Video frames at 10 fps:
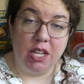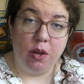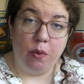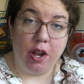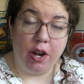
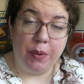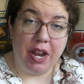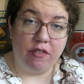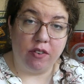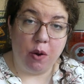We already went
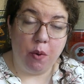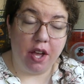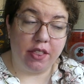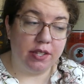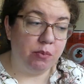out for a
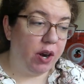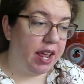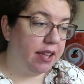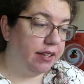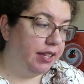walk this
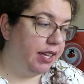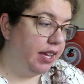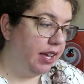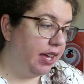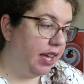morning.
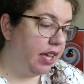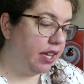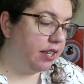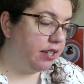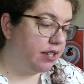
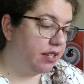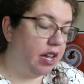And